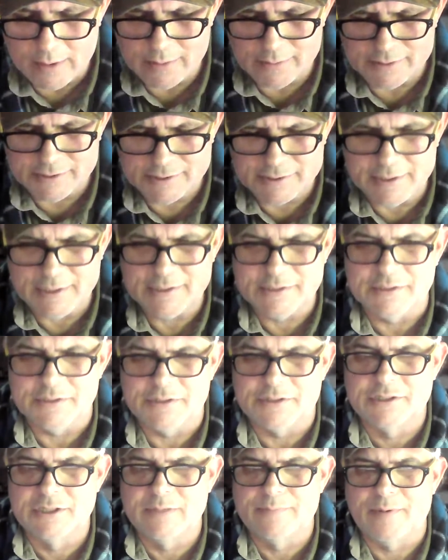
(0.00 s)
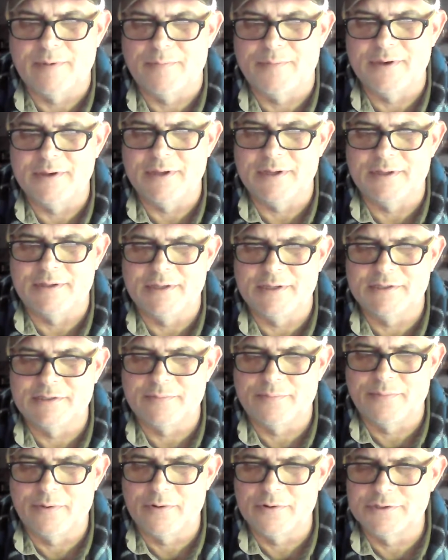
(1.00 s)
citizenship and being a
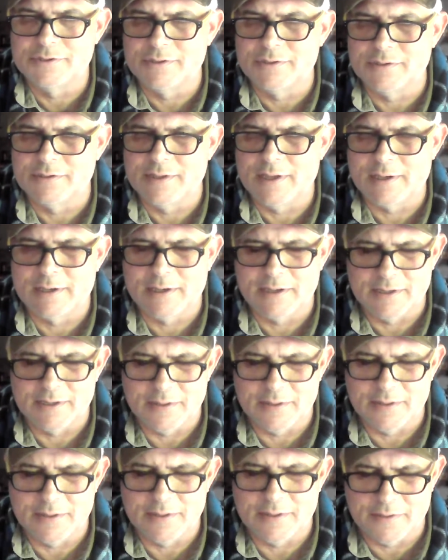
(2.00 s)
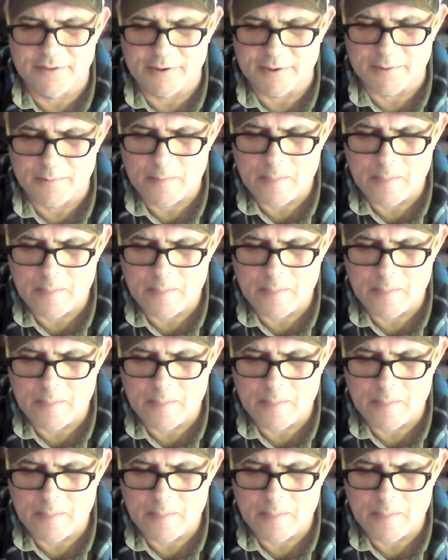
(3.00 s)
decent person and that kind of thing.